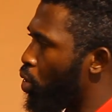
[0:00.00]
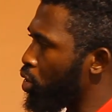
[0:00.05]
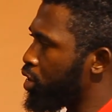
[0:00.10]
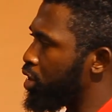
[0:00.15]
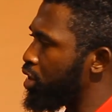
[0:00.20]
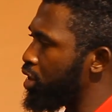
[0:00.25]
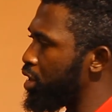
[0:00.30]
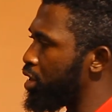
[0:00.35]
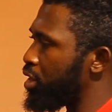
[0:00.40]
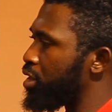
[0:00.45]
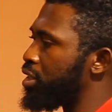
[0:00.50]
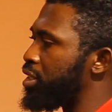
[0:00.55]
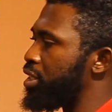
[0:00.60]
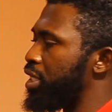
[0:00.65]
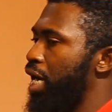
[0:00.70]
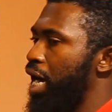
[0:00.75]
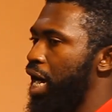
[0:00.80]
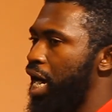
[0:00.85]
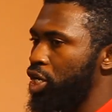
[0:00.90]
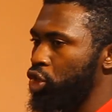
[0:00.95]
What is
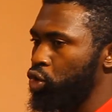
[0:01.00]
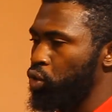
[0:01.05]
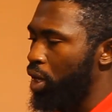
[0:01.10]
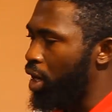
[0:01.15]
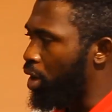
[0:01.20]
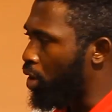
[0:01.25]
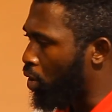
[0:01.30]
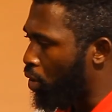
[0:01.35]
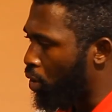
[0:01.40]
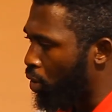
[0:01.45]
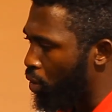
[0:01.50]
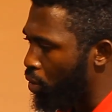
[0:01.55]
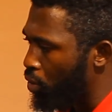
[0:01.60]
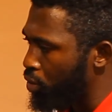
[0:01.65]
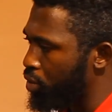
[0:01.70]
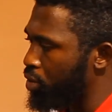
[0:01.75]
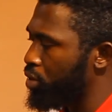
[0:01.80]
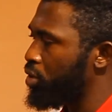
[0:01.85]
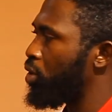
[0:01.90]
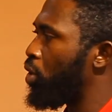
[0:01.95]
the actual
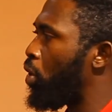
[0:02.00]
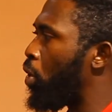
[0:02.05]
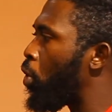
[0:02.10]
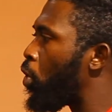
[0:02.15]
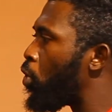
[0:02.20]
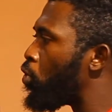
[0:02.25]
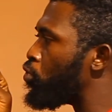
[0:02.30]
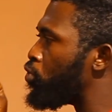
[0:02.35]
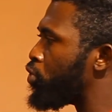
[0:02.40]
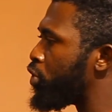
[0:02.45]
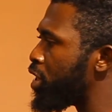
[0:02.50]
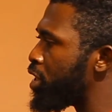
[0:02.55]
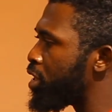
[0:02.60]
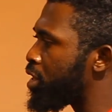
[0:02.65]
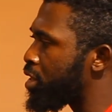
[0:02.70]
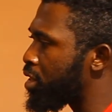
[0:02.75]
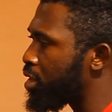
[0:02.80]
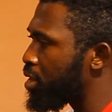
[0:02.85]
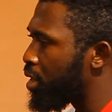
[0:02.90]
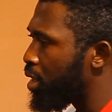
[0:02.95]
cause of
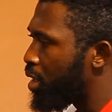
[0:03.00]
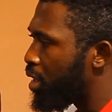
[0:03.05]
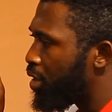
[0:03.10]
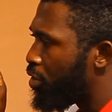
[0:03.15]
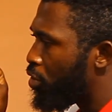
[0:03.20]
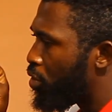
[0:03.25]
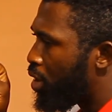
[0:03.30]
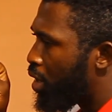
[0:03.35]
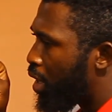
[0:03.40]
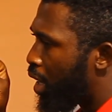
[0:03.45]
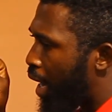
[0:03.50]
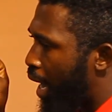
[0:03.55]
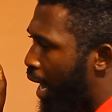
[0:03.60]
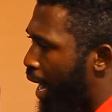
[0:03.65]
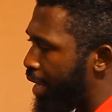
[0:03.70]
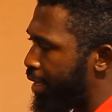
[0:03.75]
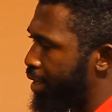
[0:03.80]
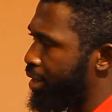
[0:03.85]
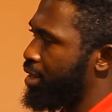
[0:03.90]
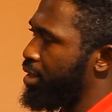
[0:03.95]
this
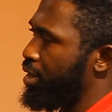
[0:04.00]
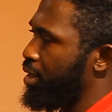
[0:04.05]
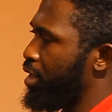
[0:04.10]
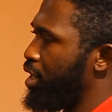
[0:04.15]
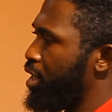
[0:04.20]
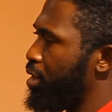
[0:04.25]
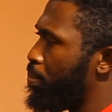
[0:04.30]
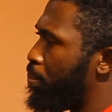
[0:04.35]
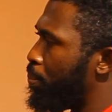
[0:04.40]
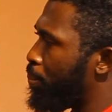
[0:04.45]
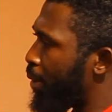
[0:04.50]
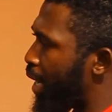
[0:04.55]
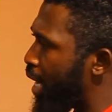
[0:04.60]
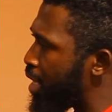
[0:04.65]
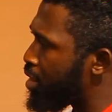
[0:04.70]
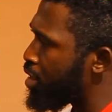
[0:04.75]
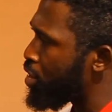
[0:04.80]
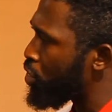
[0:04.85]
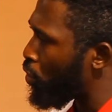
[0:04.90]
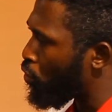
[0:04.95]
hike in
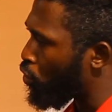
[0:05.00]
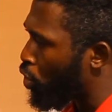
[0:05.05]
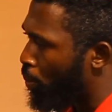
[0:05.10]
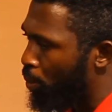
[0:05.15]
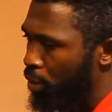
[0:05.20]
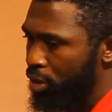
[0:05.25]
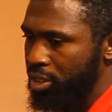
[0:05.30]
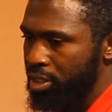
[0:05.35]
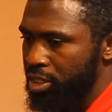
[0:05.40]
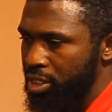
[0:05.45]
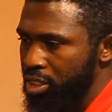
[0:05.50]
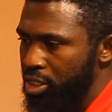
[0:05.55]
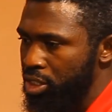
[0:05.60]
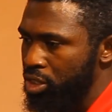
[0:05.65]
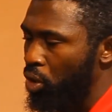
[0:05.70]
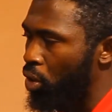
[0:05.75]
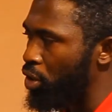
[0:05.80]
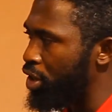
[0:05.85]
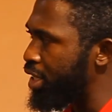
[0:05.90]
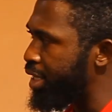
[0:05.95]
prices of commodities
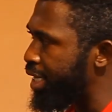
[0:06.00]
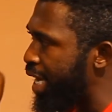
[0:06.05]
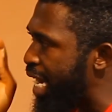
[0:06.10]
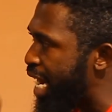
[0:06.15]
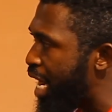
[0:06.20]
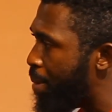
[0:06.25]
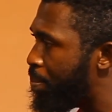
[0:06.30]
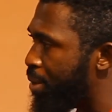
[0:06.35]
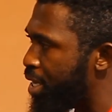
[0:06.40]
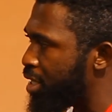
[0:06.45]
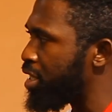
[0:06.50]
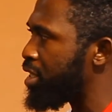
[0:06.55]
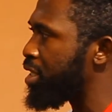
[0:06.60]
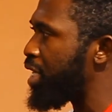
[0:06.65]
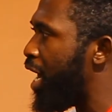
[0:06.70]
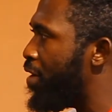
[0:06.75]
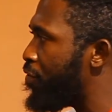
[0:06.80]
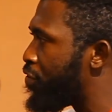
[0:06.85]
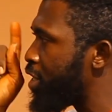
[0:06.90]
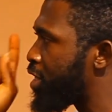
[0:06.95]
on a daily basis?
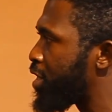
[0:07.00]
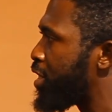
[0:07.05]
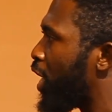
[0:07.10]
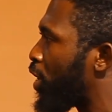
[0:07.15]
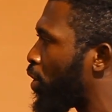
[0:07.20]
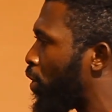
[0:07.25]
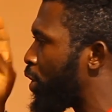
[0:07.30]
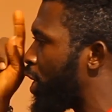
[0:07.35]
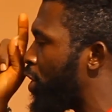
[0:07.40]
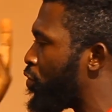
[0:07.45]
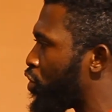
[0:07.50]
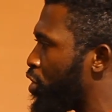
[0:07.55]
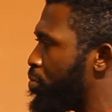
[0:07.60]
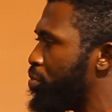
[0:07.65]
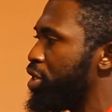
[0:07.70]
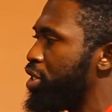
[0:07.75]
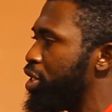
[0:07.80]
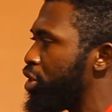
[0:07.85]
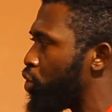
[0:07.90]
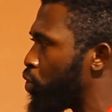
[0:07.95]
Every second, every
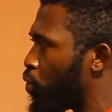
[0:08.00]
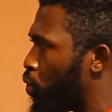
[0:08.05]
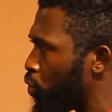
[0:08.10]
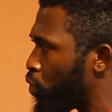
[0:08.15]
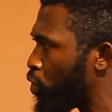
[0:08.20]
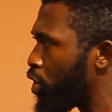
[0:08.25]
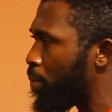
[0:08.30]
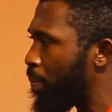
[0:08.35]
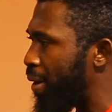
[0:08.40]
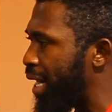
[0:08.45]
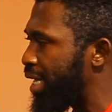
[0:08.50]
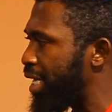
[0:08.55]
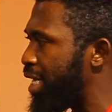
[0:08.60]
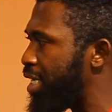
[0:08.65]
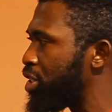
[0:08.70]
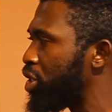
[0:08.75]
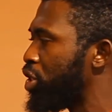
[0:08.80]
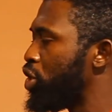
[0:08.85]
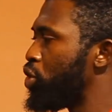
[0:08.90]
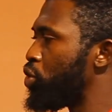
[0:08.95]
minute you go to the
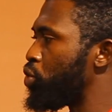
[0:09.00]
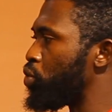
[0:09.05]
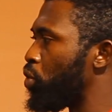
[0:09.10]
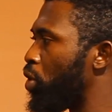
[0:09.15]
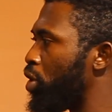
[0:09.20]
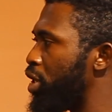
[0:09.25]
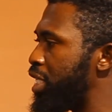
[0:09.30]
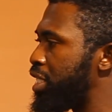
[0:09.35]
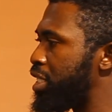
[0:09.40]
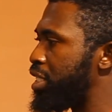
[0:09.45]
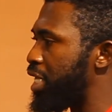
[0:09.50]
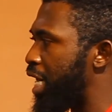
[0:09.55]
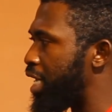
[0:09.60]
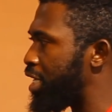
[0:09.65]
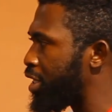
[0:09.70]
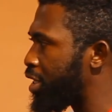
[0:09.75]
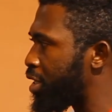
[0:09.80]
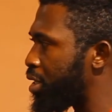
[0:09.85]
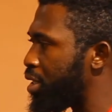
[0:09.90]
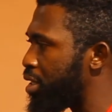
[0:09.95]
market, you always see an
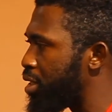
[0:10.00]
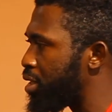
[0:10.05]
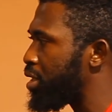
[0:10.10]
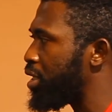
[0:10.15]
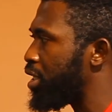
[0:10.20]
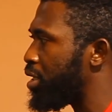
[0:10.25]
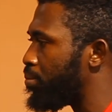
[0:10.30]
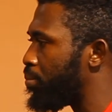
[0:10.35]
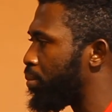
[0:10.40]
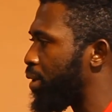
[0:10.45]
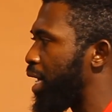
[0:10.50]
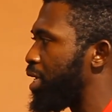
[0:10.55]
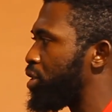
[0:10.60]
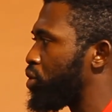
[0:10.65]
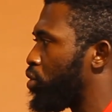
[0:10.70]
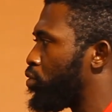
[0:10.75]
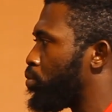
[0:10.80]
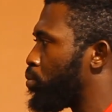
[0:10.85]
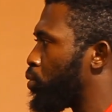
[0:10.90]
increase in price of